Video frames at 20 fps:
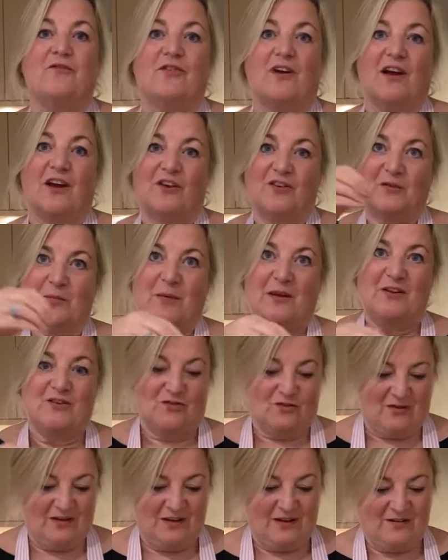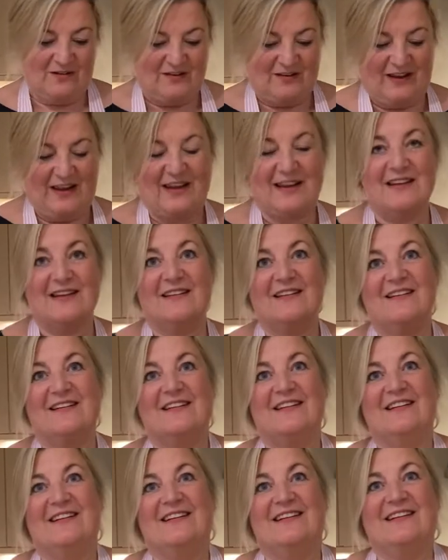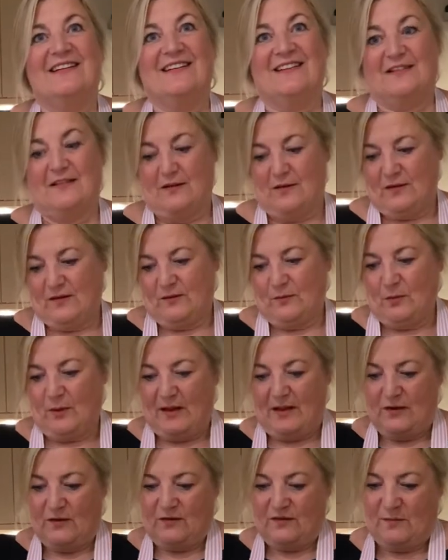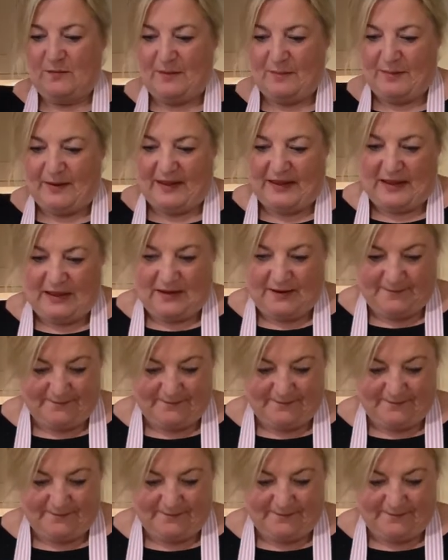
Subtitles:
I cut a beetroot the other day. So that's why it looks a bit pink.